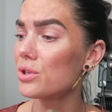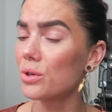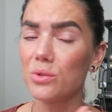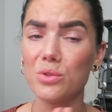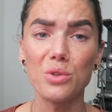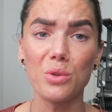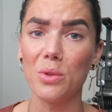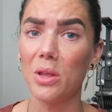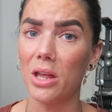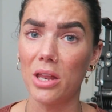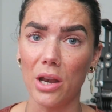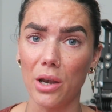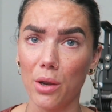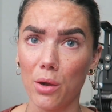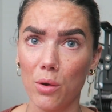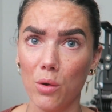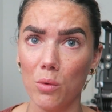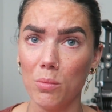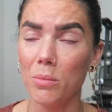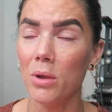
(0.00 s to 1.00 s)
Don't do that at
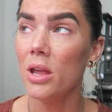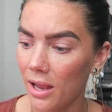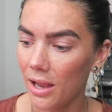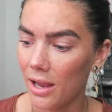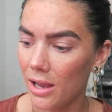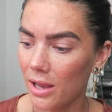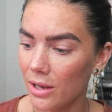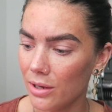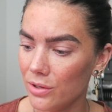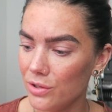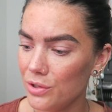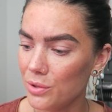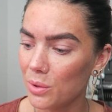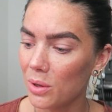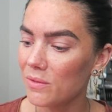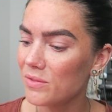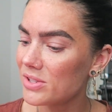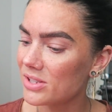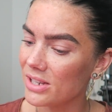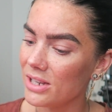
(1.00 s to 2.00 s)
home. And you
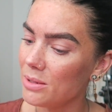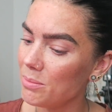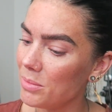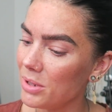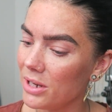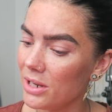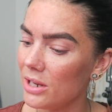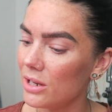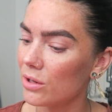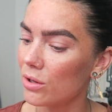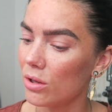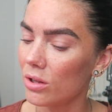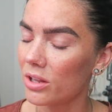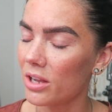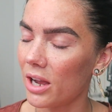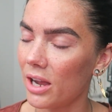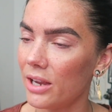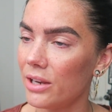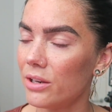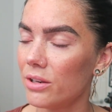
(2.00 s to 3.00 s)
have seen me in all
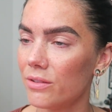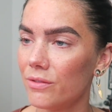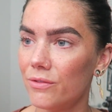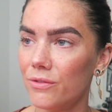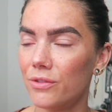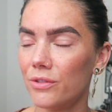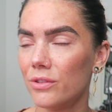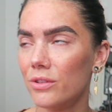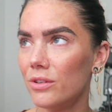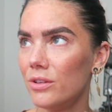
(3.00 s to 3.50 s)
kind of